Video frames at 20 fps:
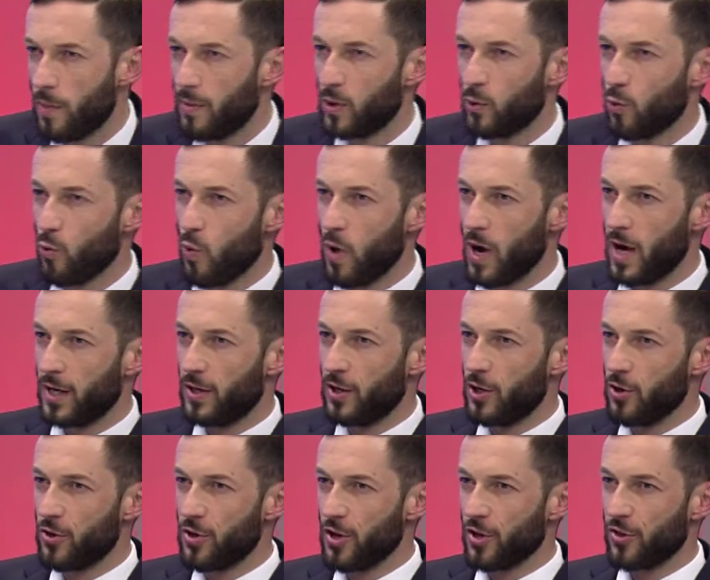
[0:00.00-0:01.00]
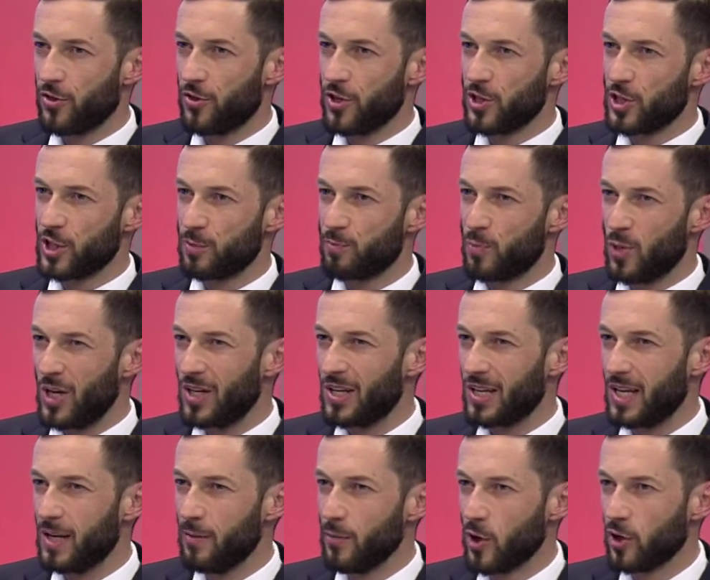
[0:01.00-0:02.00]
mean, do you think this is
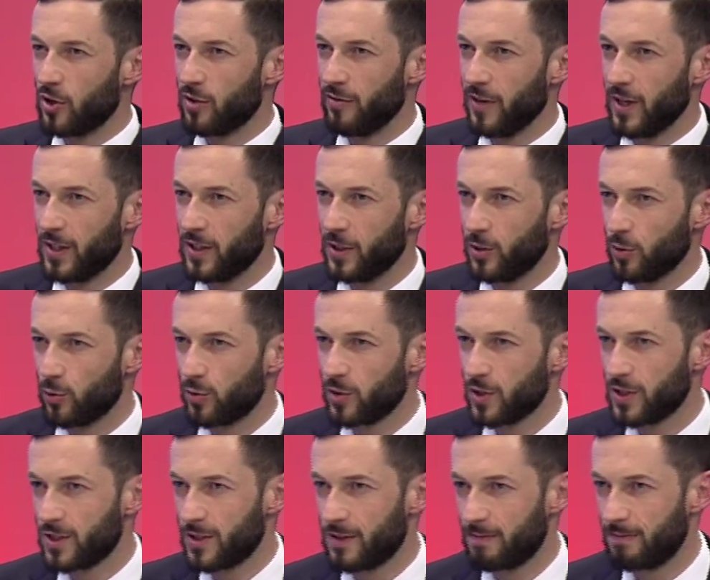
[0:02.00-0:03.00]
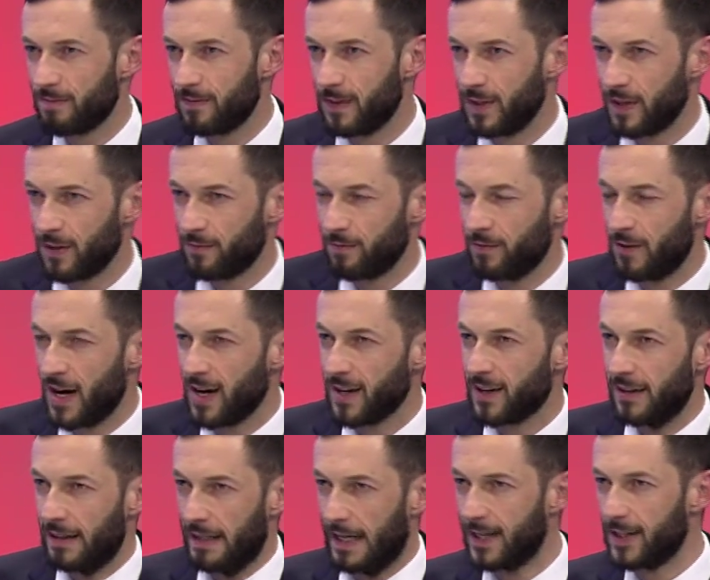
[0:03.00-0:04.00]
politically motivated or just
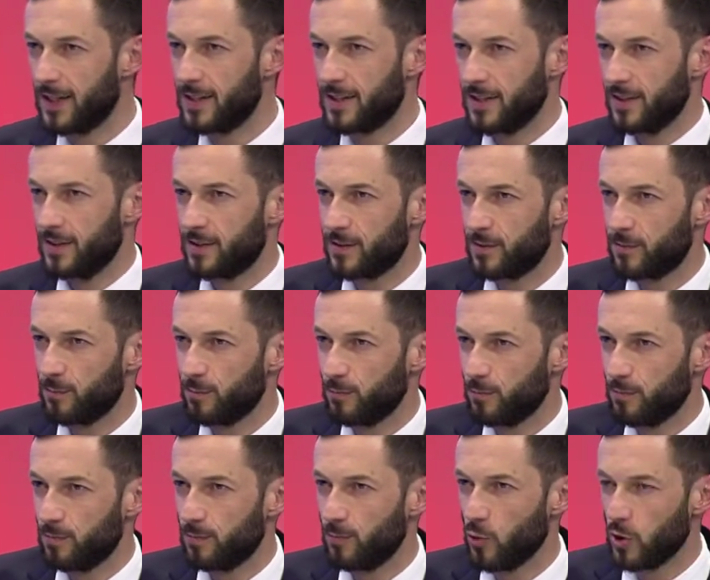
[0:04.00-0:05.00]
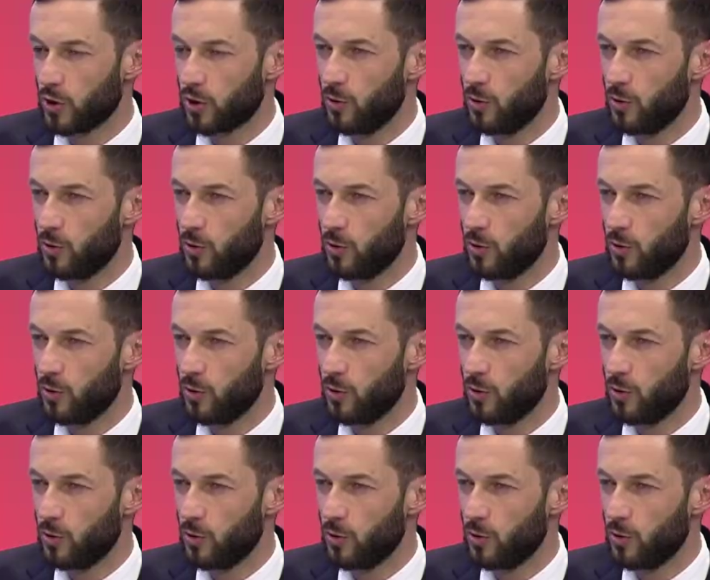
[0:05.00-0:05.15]
rank negligence? What